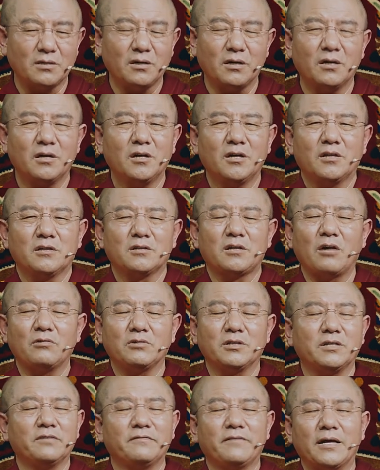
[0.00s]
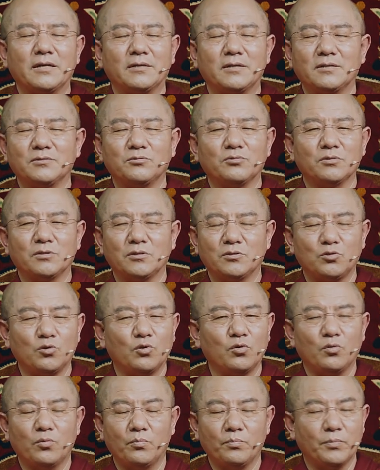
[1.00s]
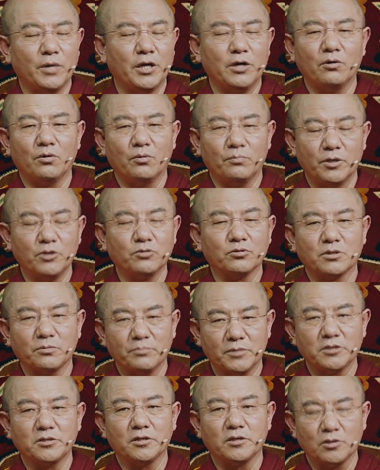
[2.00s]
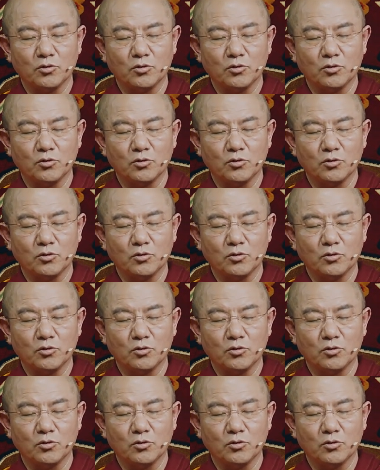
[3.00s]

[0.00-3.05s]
fitting with, the, with each other.